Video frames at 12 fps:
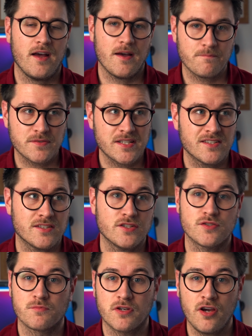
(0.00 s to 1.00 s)
and potentially
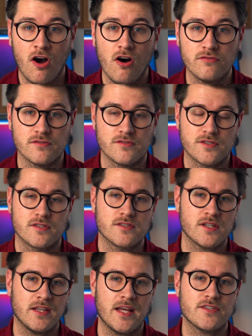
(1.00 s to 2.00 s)
some cons.
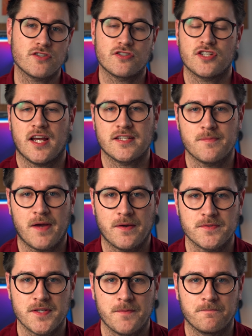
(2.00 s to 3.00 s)
So let's chat
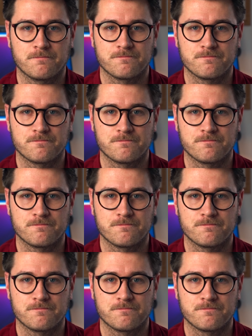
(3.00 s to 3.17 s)
about it.